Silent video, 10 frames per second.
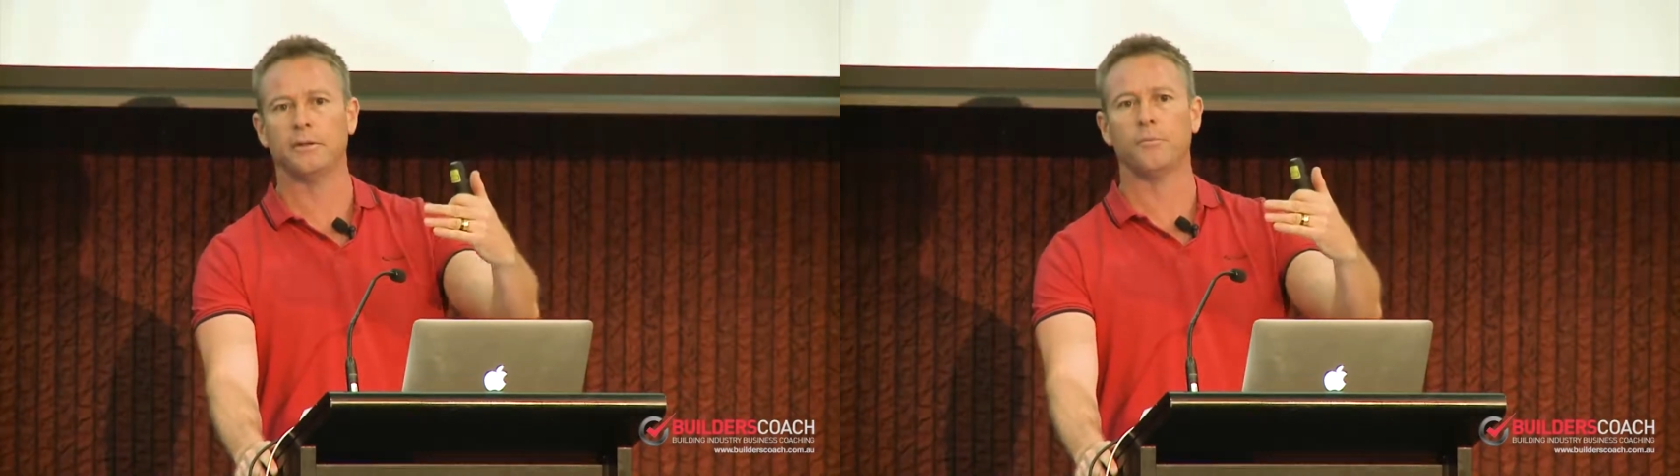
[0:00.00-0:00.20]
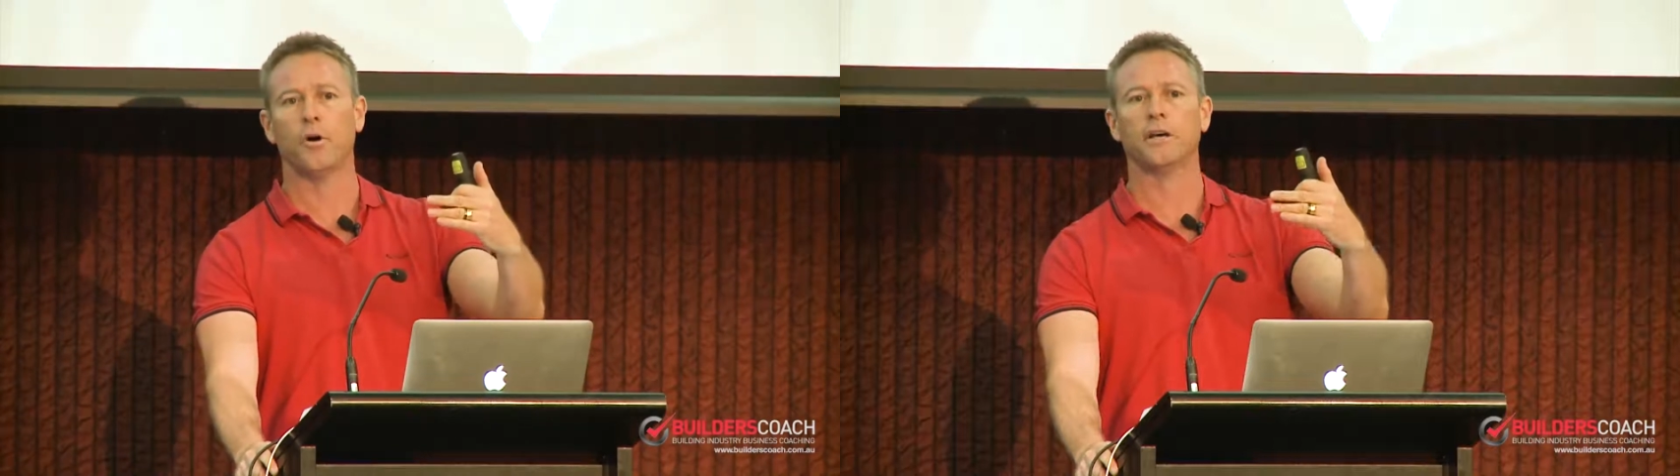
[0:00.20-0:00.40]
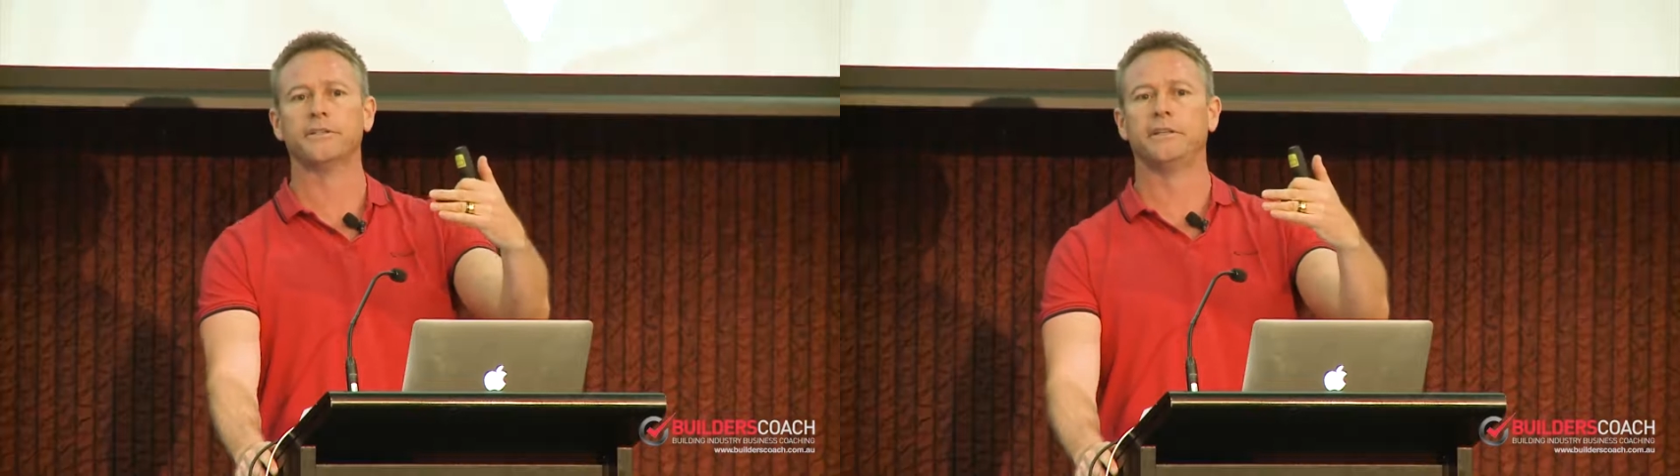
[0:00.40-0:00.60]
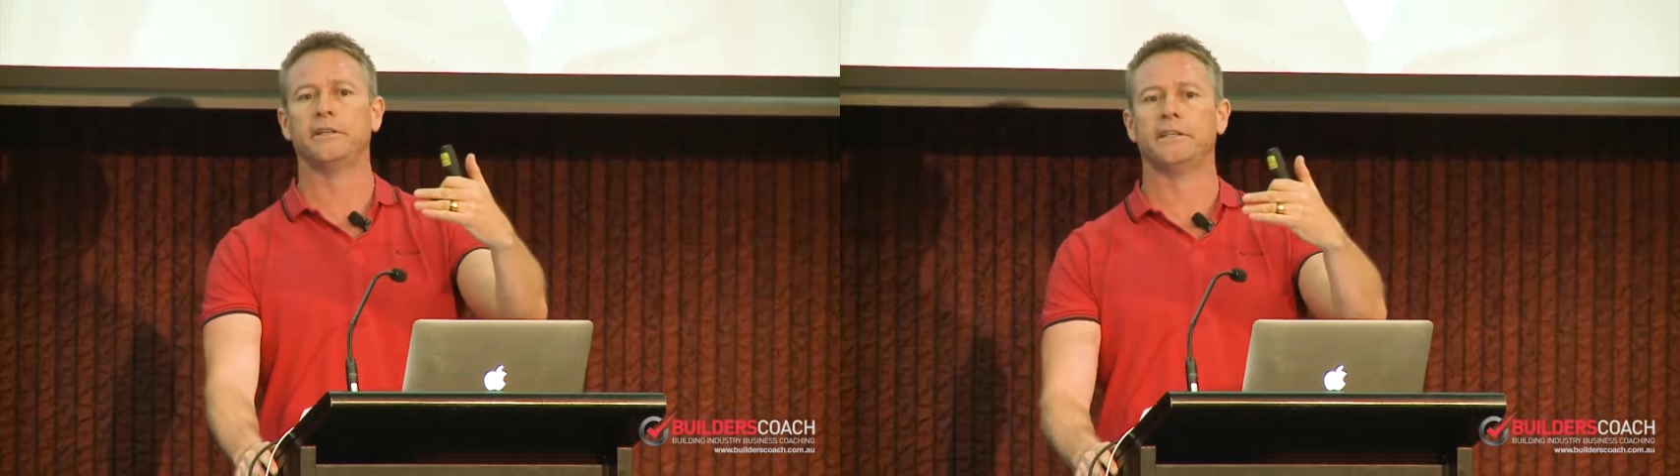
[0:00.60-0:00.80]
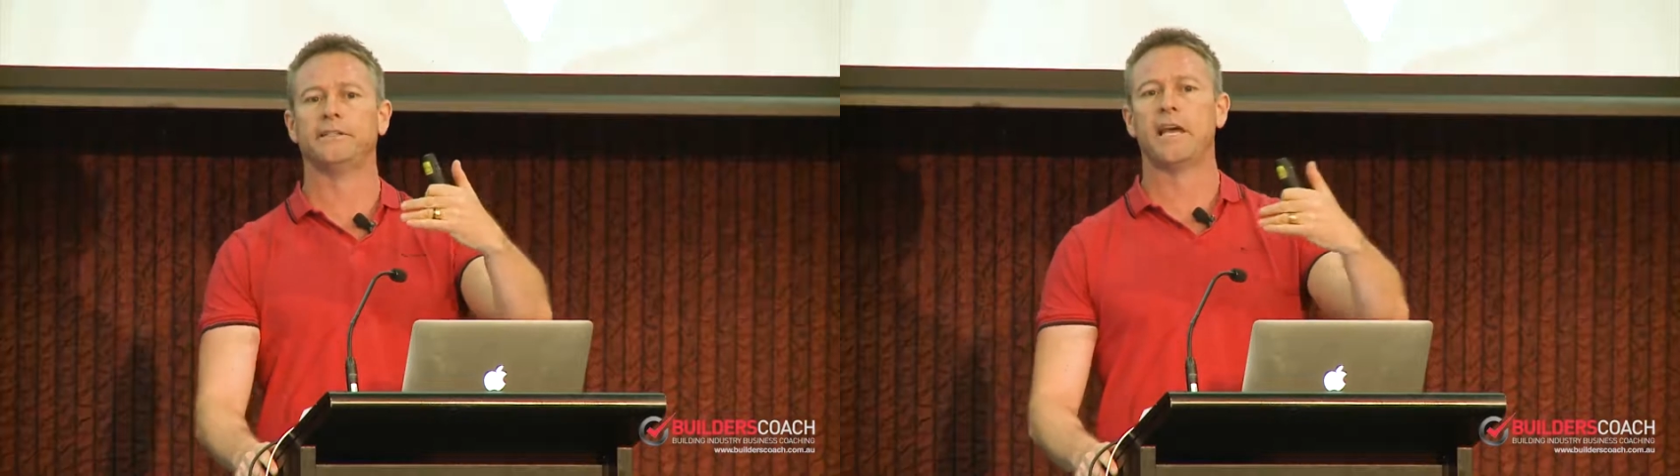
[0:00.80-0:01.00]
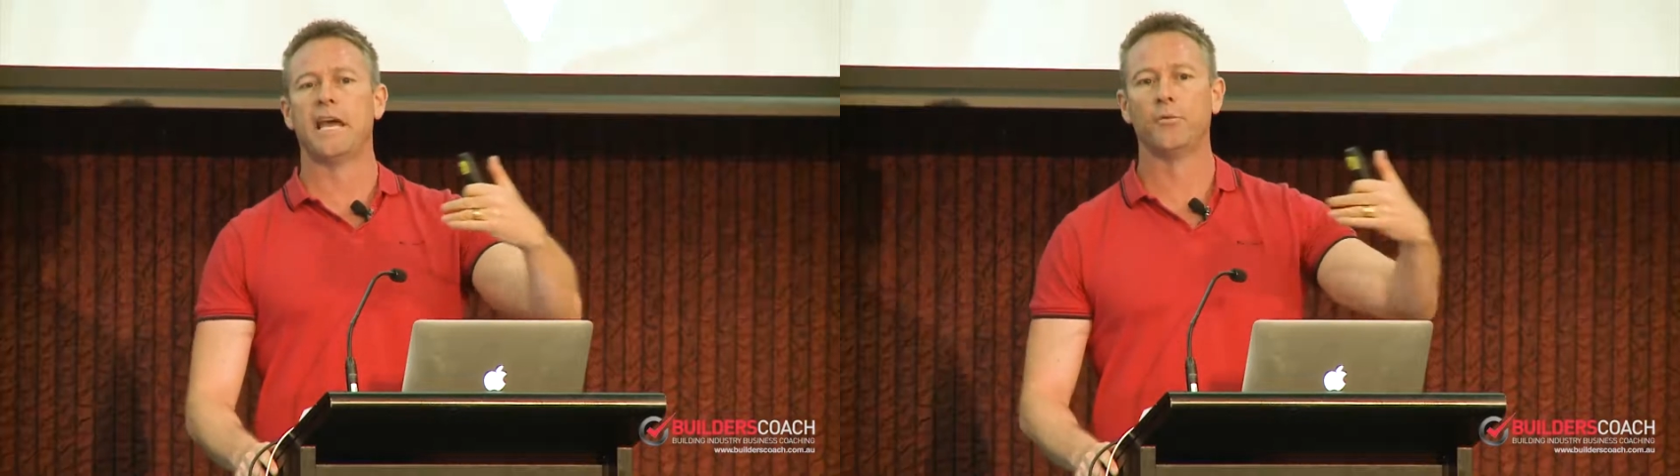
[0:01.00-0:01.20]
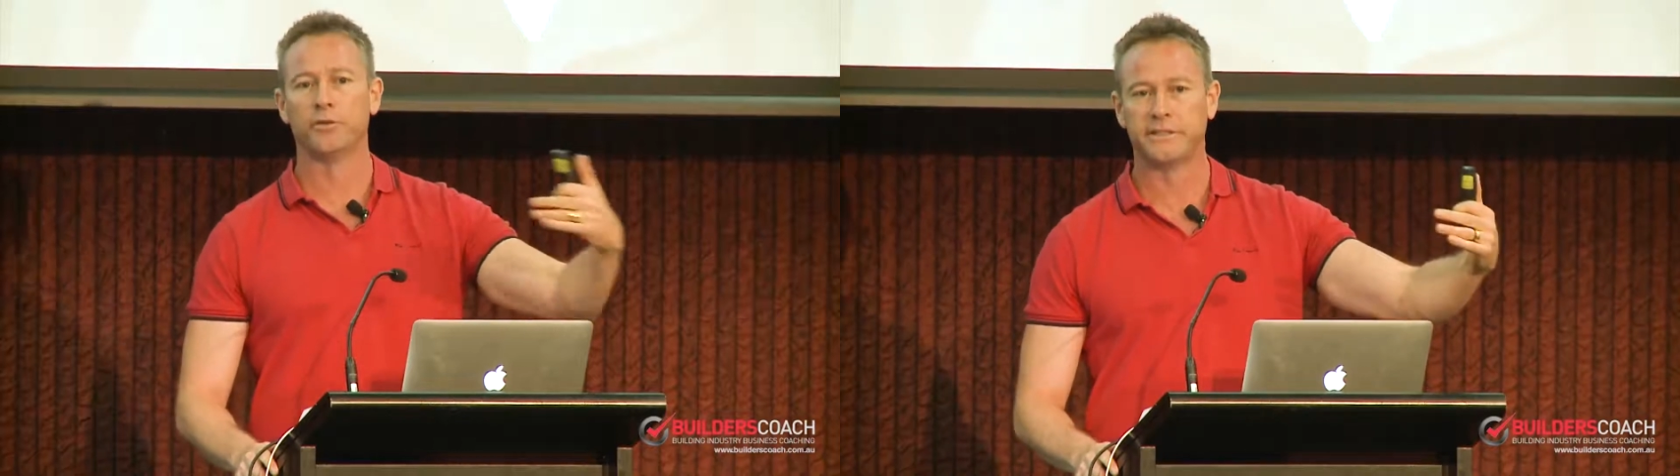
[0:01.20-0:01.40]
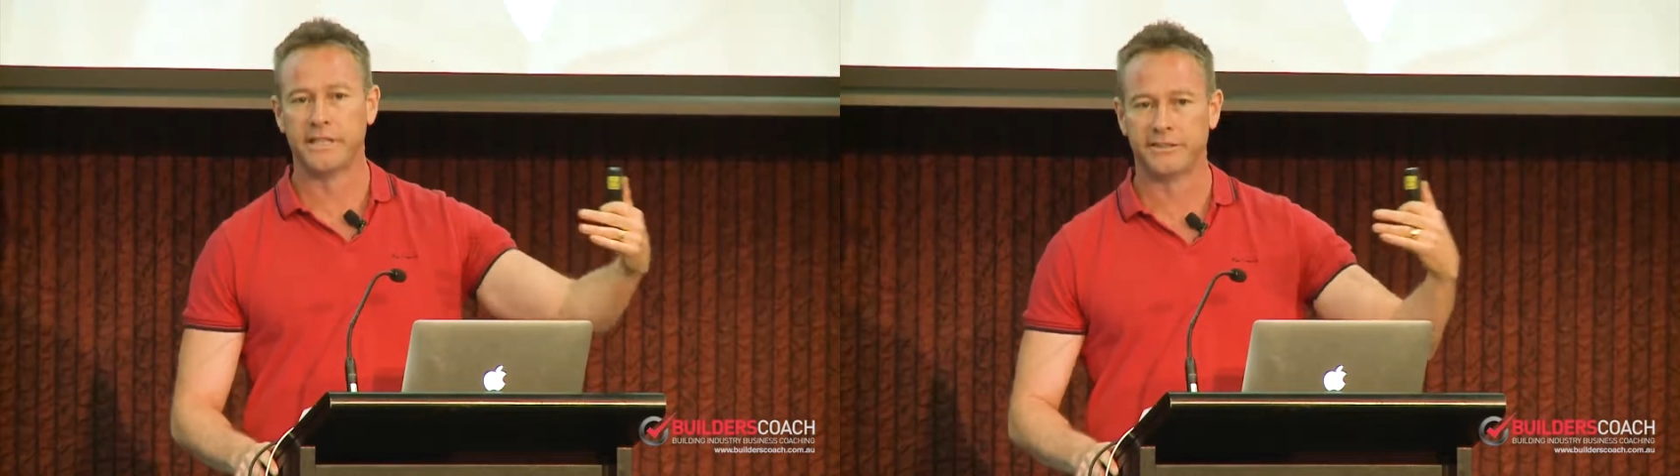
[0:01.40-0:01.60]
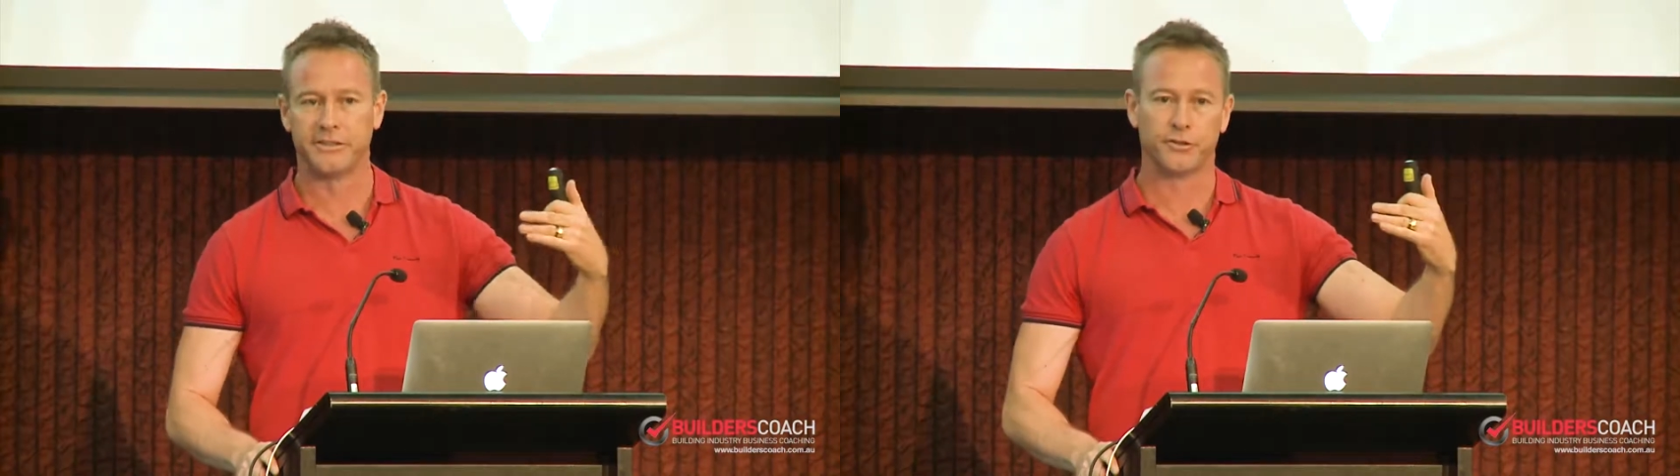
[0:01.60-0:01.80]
passing an exam or a test